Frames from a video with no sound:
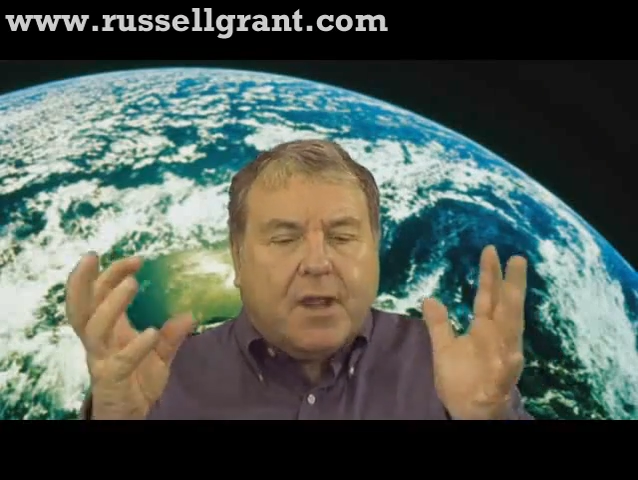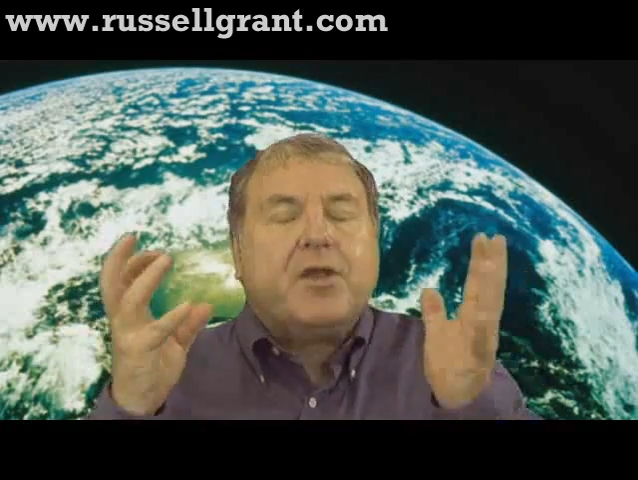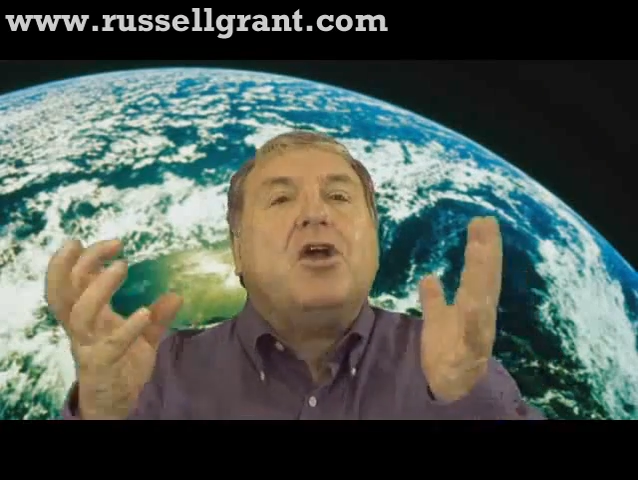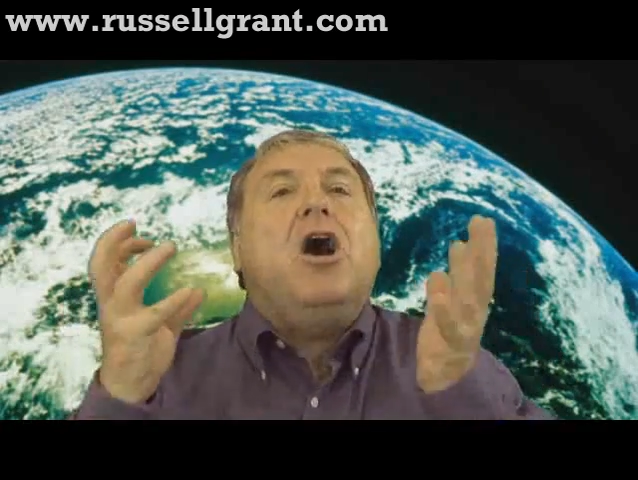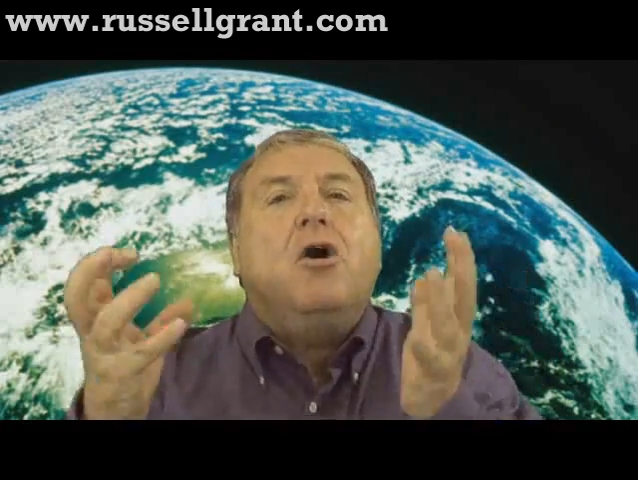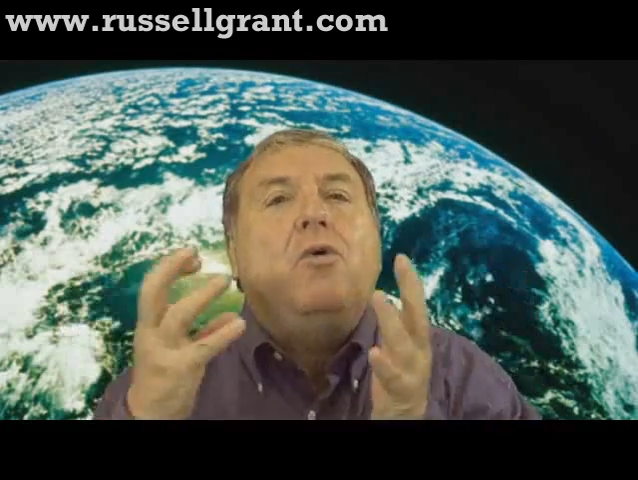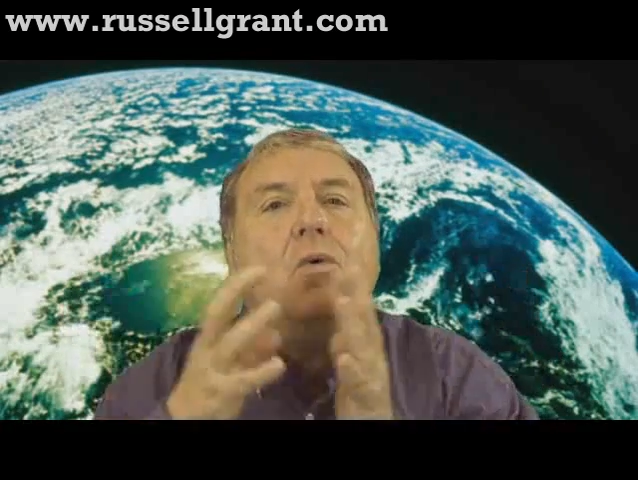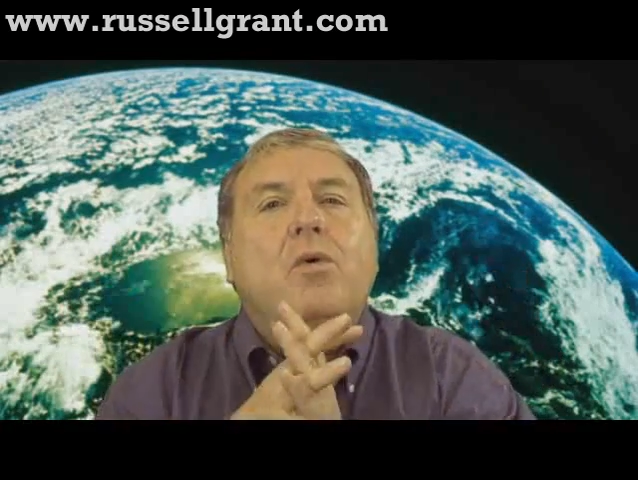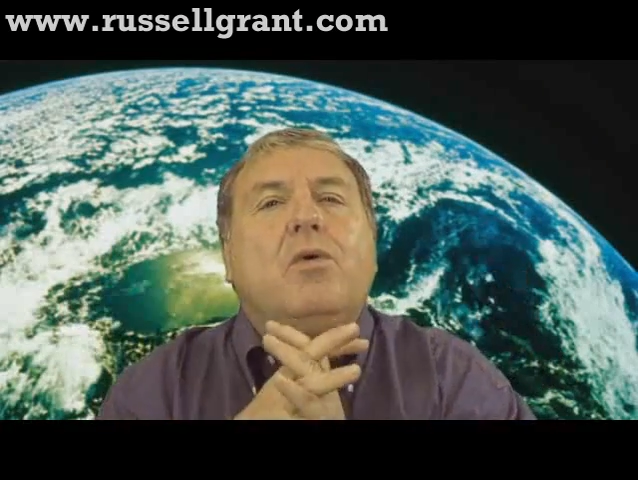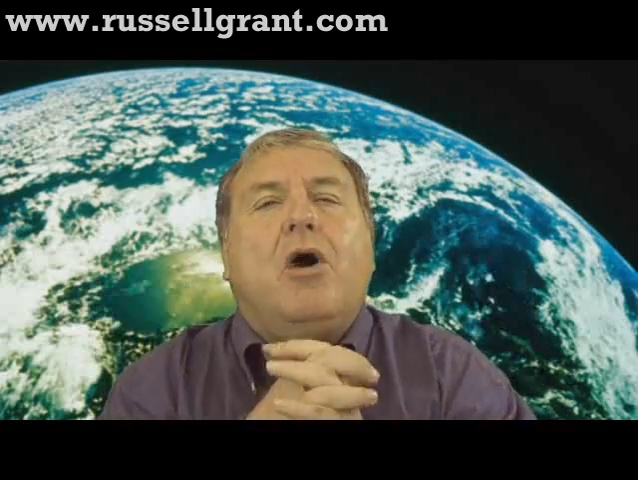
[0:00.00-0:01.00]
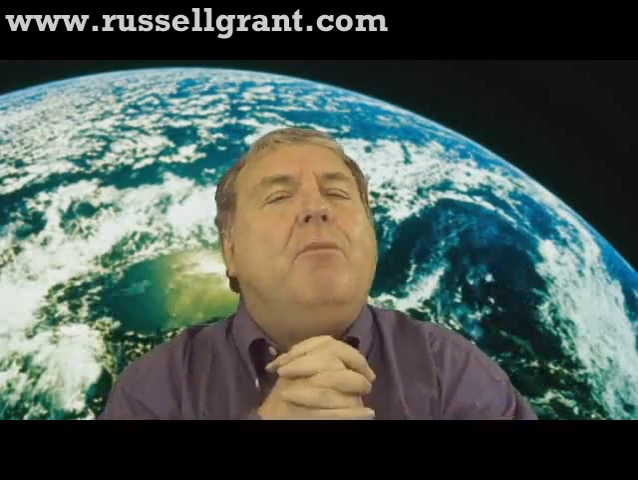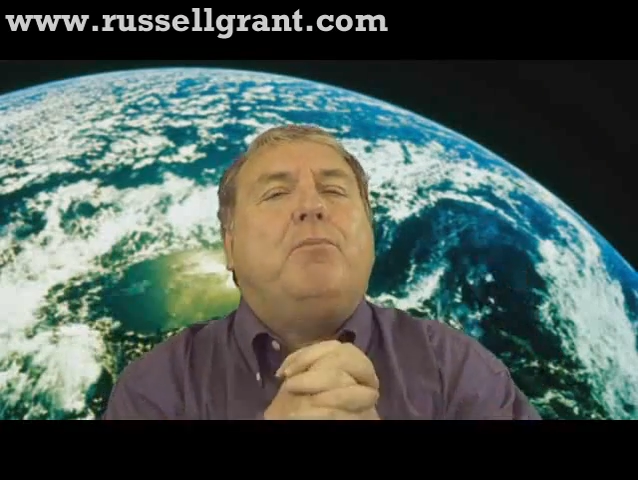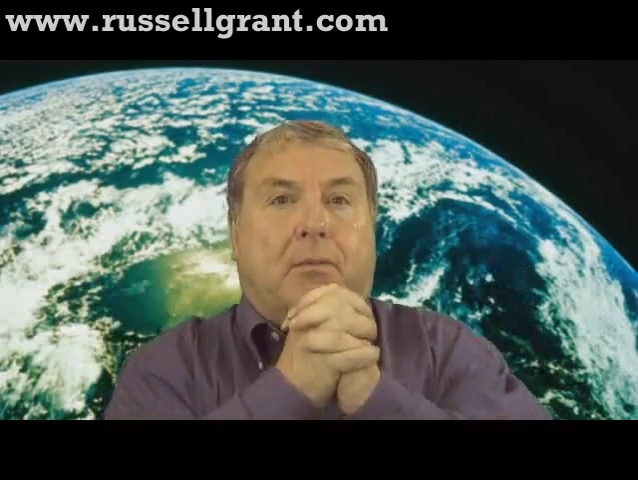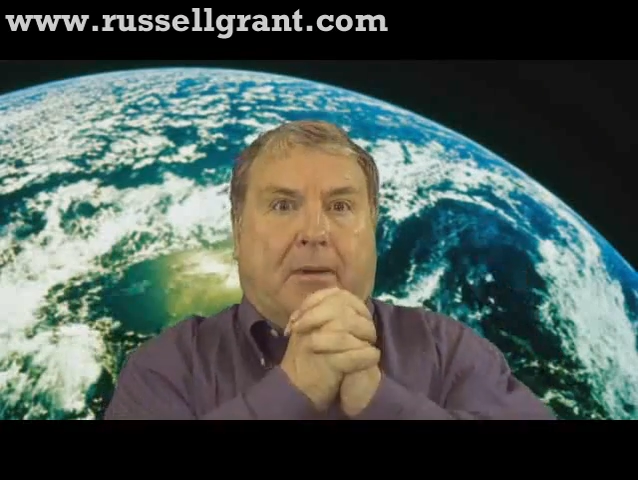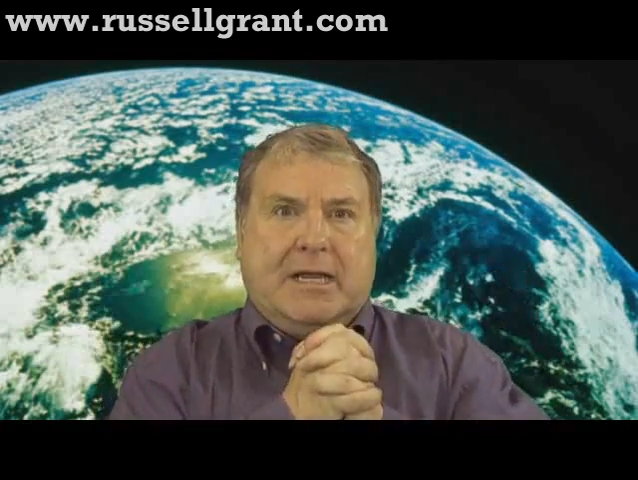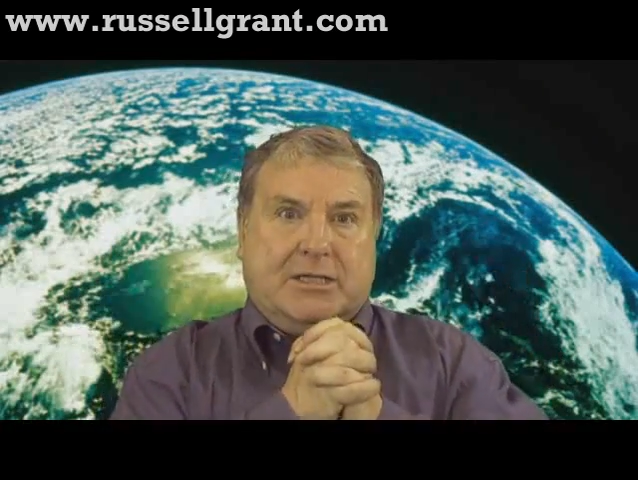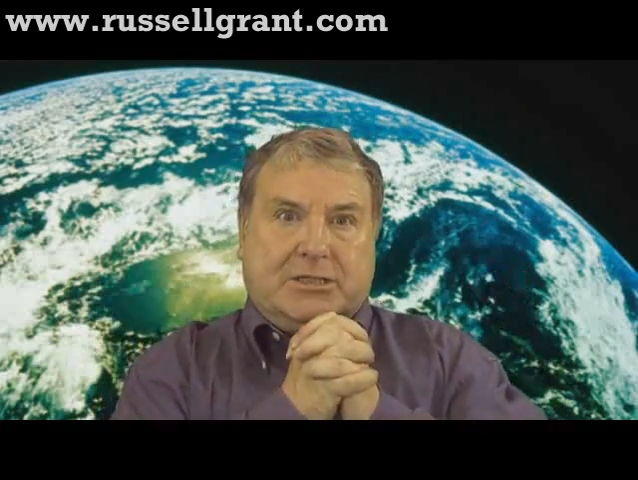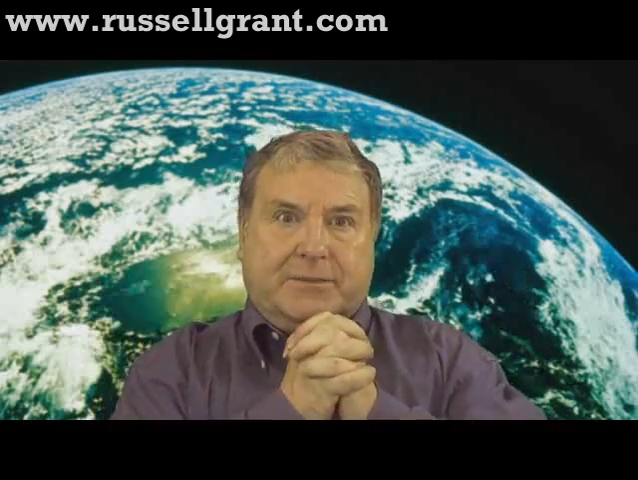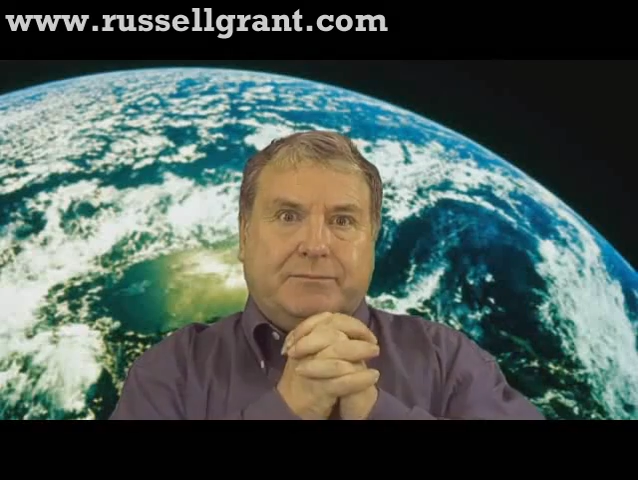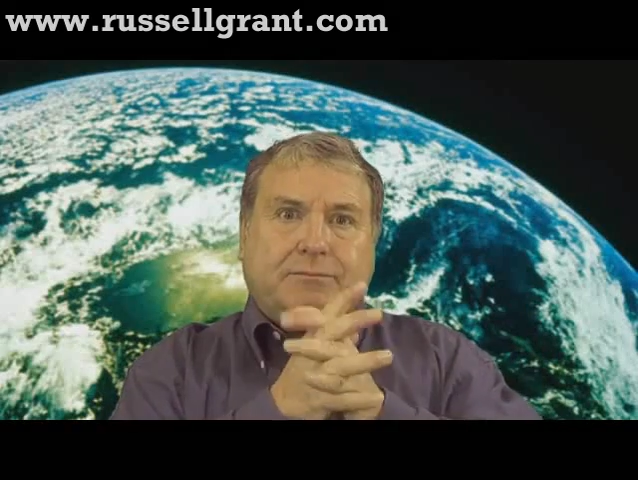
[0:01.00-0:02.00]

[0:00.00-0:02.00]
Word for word: how compromise